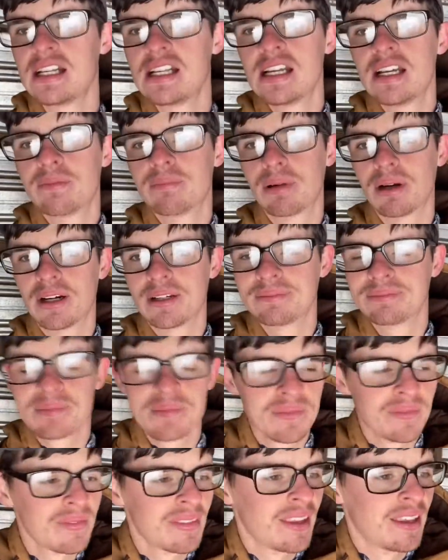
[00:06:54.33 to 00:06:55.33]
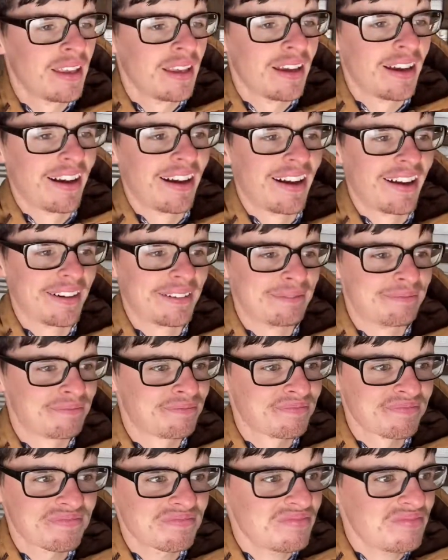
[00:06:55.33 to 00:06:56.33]
But
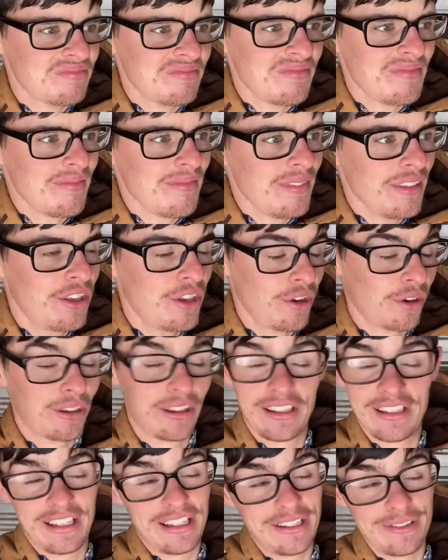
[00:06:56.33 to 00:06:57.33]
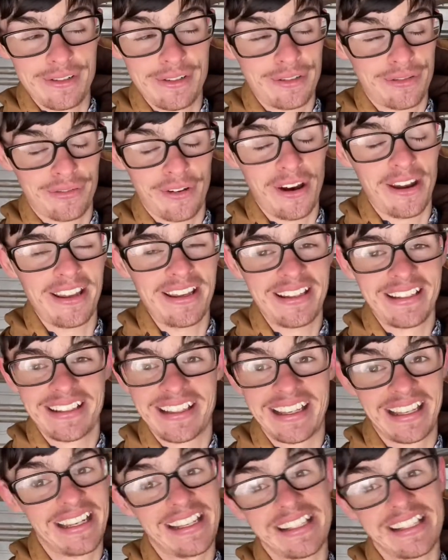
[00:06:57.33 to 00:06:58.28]
it was funny. It is